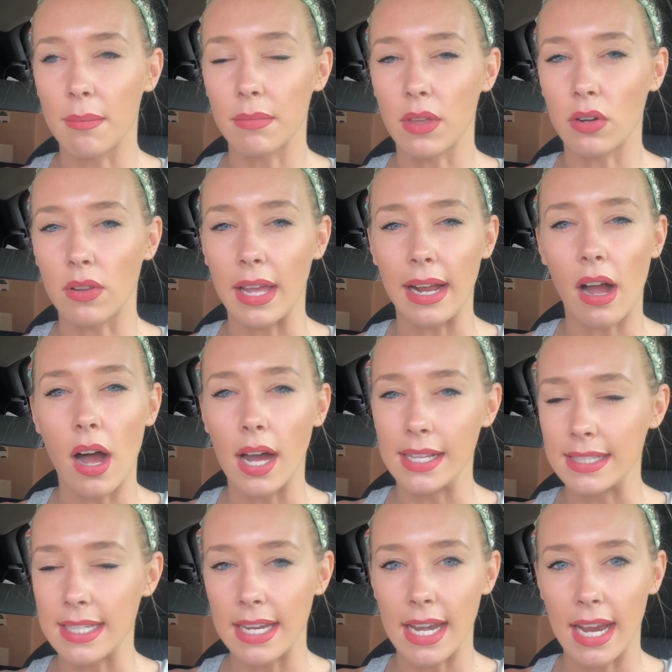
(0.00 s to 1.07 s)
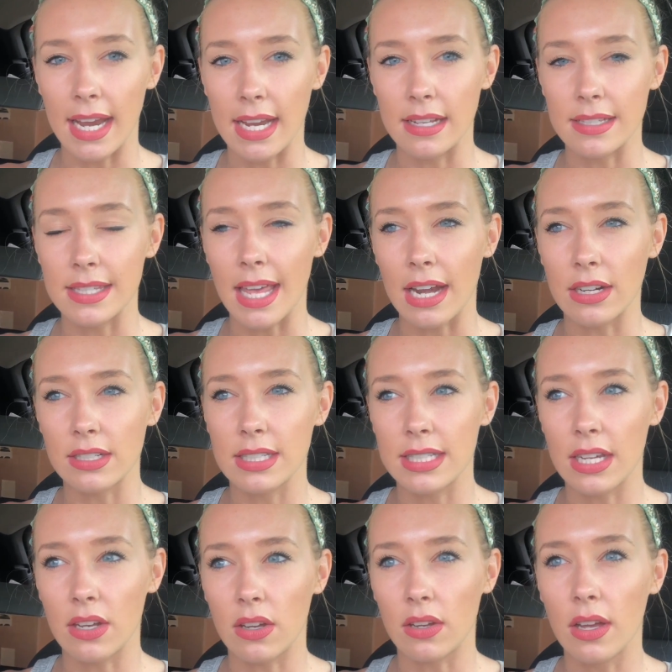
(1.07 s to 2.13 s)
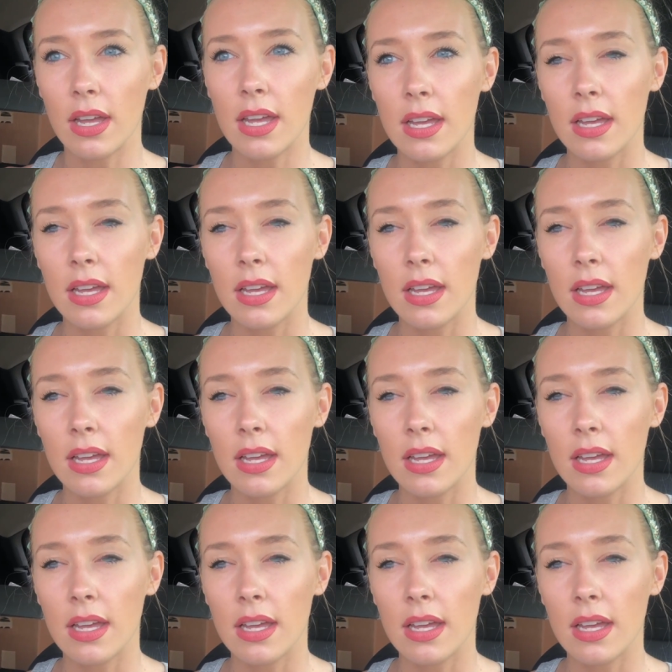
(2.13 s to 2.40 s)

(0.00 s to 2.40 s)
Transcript: little like odds and ends that are still